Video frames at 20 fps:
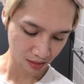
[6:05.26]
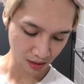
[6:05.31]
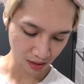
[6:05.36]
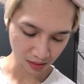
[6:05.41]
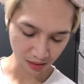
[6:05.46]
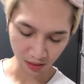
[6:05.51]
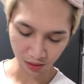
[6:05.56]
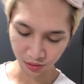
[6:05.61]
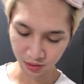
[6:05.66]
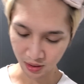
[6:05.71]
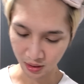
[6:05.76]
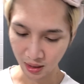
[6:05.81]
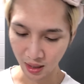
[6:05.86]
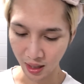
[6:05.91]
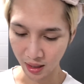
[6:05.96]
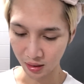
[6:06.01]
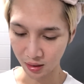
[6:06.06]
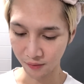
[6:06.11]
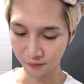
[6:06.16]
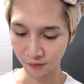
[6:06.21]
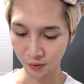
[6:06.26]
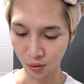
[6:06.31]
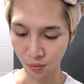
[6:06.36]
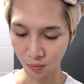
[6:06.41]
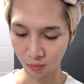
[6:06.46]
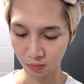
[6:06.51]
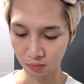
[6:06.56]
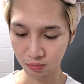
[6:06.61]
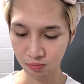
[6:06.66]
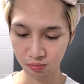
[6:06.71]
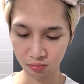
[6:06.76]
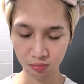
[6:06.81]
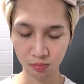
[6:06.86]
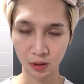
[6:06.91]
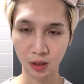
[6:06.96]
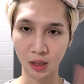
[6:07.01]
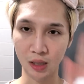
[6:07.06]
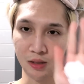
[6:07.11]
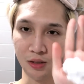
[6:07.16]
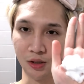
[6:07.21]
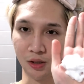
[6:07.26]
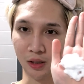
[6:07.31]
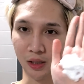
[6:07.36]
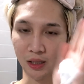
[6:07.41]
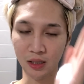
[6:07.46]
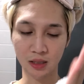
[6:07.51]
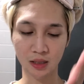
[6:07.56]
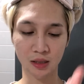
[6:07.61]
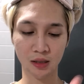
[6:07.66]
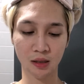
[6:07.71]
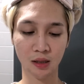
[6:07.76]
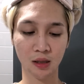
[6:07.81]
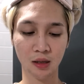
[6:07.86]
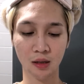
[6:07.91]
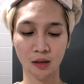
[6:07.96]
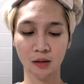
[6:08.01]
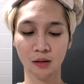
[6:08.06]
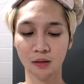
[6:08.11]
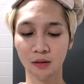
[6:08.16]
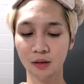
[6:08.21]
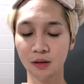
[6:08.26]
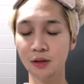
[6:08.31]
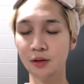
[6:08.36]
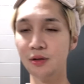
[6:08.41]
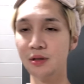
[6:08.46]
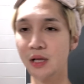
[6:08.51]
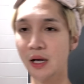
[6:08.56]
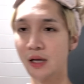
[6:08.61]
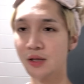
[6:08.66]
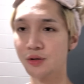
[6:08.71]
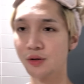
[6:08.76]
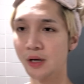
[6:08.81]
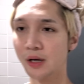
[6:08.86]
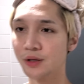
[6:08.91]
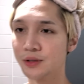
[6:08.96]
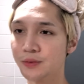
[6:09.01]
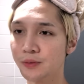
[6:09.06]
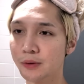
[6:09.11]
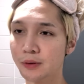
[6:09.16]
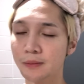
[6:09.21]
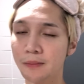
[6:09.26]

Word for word: Since they use the Kylie foam cleanser, let's use the Etude House